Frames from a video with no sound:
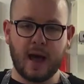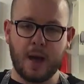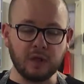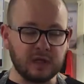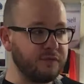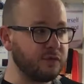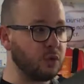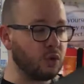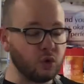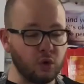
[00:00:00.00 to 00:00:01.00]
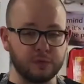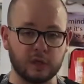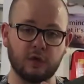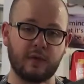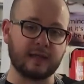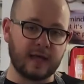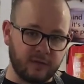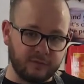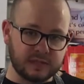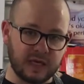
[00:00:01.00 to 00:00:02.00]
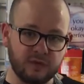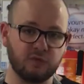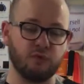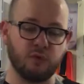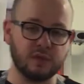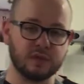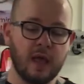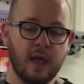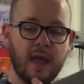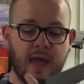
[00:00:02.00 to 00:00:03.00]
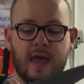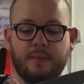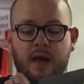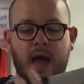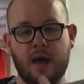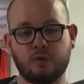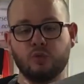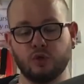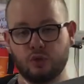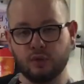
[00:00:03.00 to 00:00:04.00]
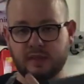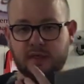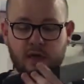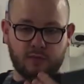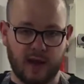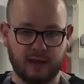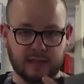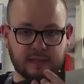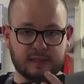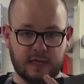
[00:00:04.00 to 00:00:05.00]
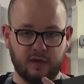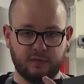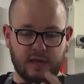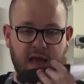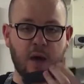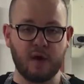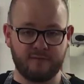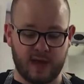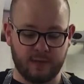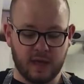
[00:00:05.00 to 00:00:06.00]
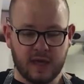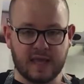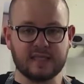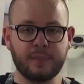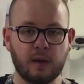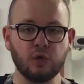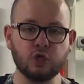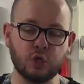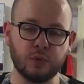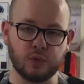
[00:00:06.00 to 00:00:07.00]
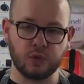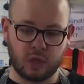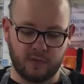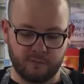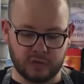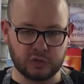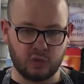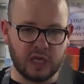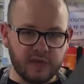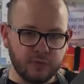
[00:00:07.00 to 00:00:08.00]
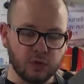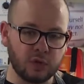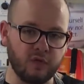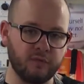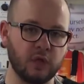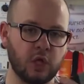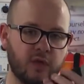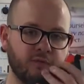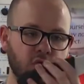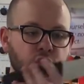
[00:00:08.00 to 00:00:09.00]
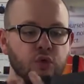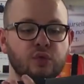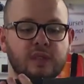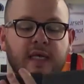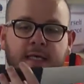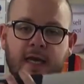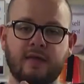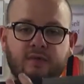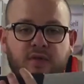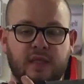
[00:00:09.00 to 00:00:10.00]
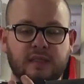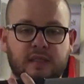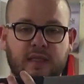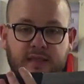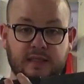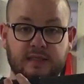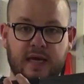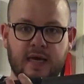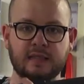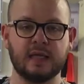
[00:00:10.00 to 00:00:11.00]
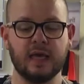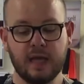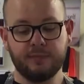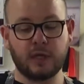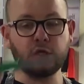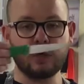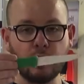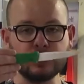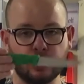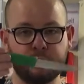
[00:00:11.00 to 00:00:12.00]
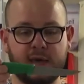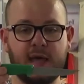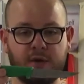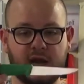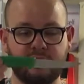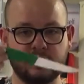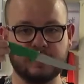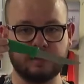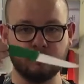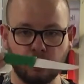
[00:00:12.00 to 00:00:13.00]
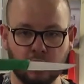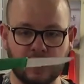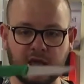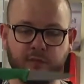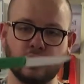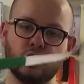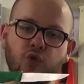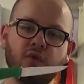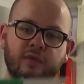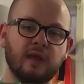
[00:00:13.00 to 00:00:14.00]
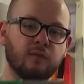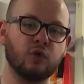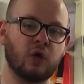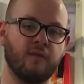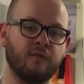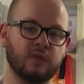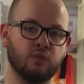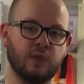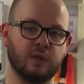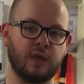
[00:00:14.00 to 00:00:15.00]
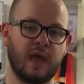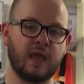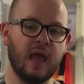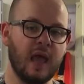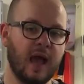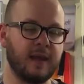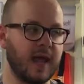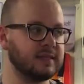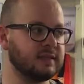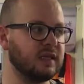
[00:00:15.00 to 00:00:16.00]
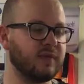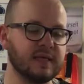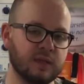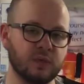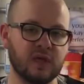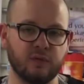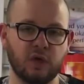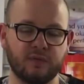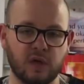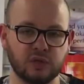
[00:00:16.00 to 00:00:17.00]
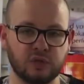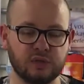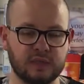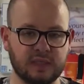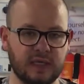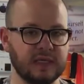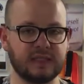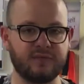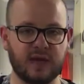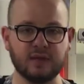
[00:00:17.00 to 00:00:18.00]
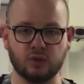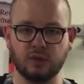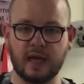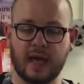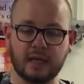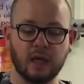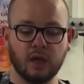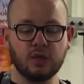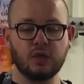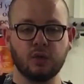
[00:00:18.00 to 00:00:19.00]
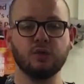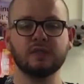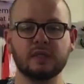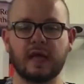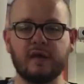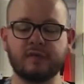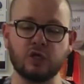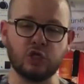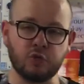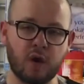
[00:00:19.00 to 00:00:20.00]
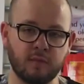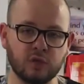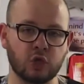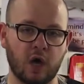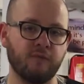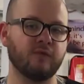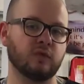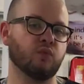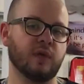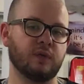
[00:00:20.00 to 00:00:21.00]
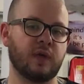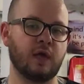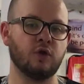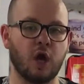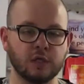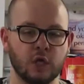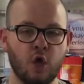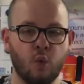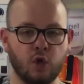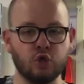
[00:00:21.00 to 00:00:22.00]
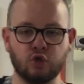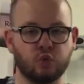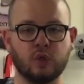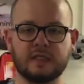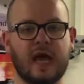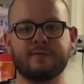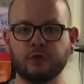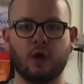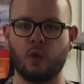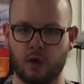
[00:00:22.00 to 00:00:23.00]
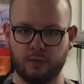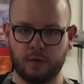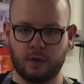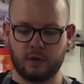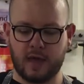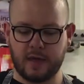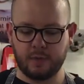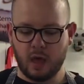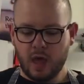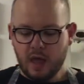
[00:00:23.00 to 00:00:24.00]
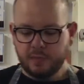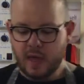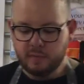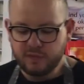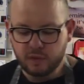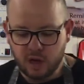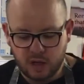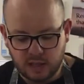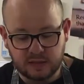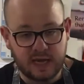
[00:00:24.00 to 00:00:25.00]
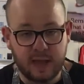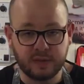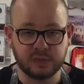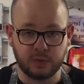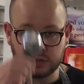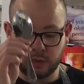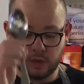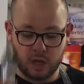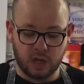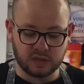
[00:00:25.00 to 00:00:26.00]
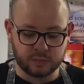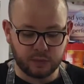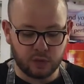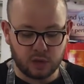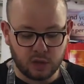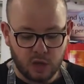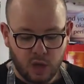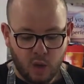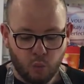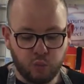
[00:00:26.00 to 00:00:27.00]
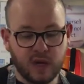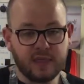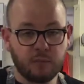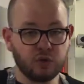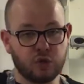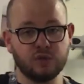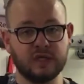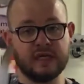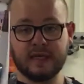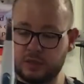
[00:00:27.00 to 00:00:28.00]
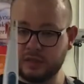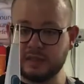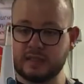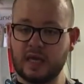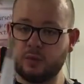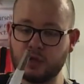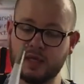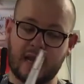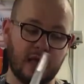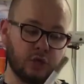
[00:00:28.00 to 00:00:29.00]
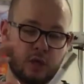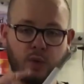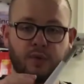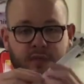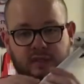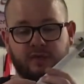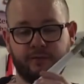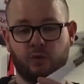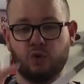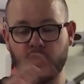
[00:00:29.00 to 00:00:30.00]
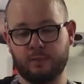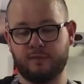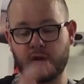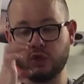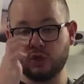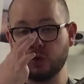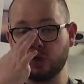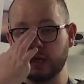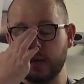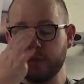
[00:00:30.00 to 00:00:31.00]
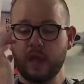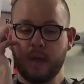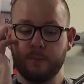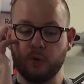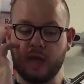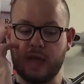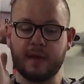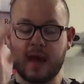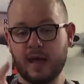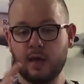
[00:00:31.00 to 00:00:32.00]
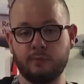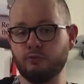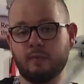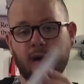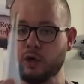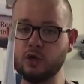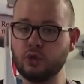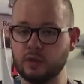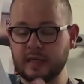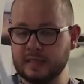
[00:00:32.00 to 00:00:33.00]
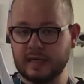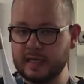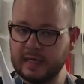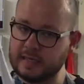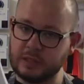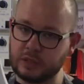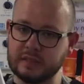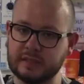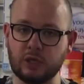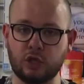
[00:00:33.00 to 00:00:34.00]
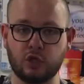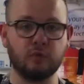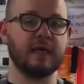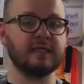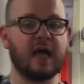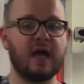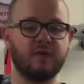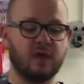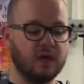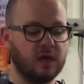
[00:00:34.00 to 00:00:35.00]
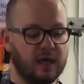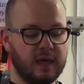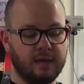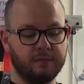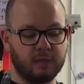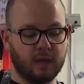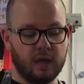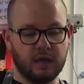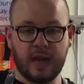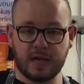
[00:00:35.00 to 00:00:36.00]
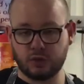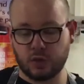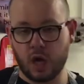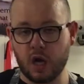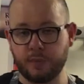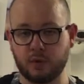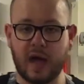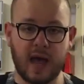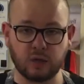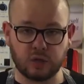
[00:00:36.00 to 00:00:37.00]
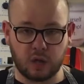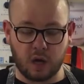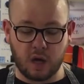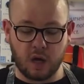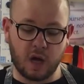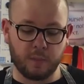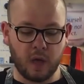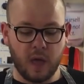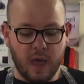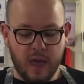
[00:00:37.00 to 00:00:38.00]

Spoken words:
But I will give you all the correct health and safety rules, how you would use this correctly and safely. However, it's about you and your confidence. So if you don't feel confident using a knife this size, then go to a paring knife, a smaller knife which you feel more confident with, okay? And that's the advice that we give all of our students in year 7, 8 or 9. Choose a knife that you are most confident with, okay? Not what you just want to have a go on, okay? Then we've got a tablespoon to a large spoon. We then would use an ignition stick, which again, I'll show you what this is for very shortly. But at home, you might not need an ignition stick because you might have an electric hob or a halogen hob.